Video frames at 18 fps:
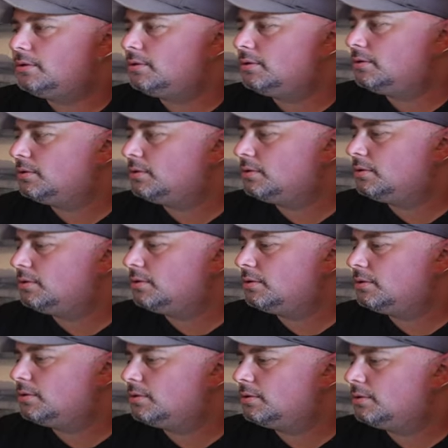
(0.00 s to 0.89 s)

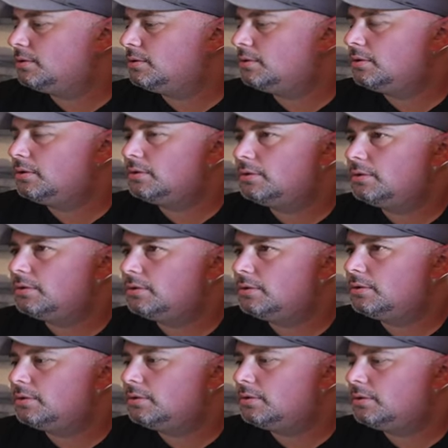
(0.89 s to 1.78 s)

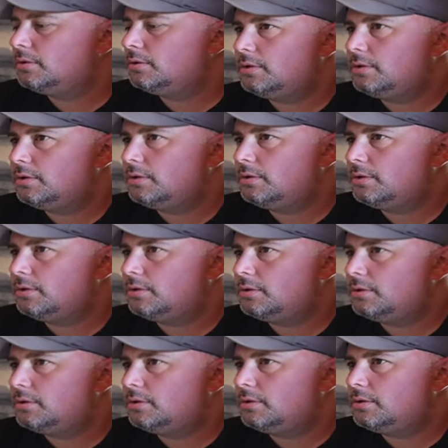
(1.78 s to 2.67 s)

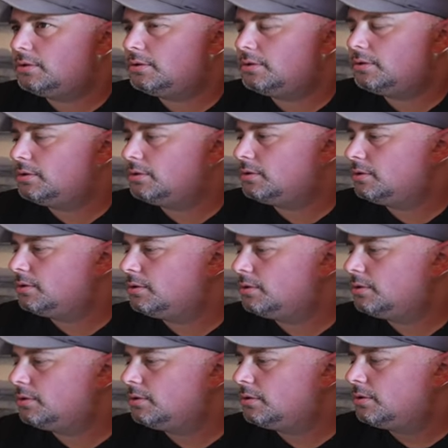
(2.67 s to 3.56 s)

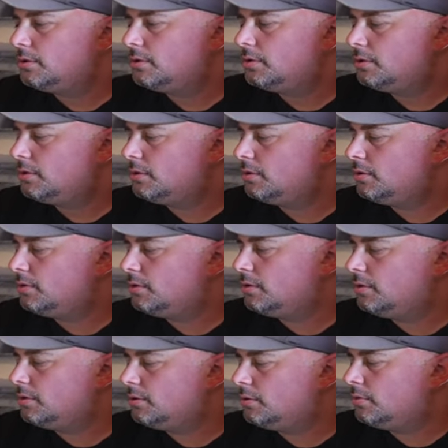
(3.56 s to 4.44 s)

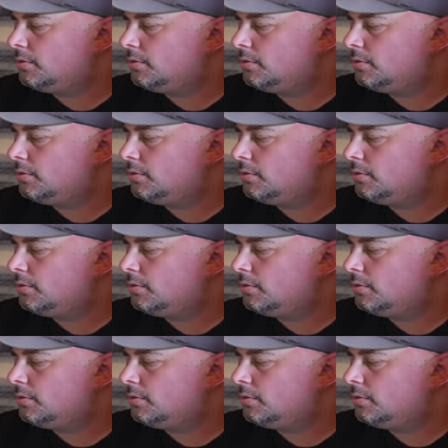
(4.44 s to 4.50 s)
[no speech]